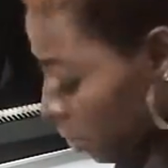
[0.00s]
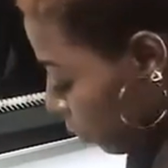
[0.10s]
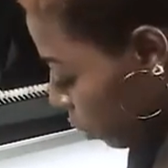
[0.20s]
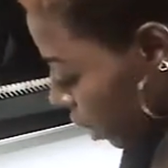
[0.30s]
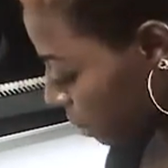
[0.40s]
if
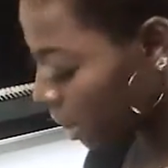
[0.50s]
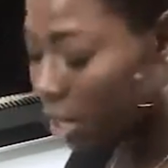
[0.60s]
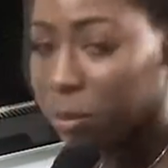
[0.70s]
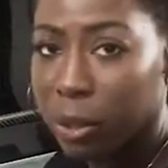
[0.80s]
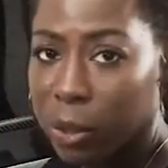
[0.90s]
your salmon
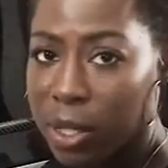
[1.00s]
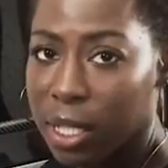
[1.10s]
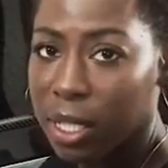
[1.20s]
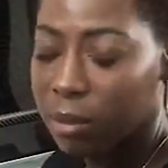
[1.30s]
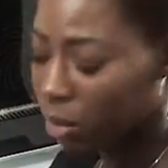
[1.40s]
has bone
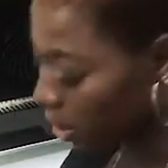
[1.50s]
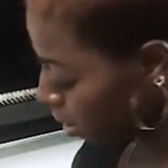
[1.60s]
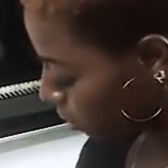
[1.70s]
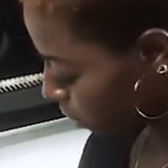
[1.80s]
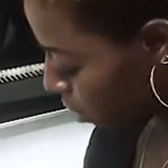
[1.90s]
in it, be
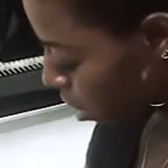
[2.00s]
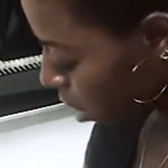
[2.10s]
careful.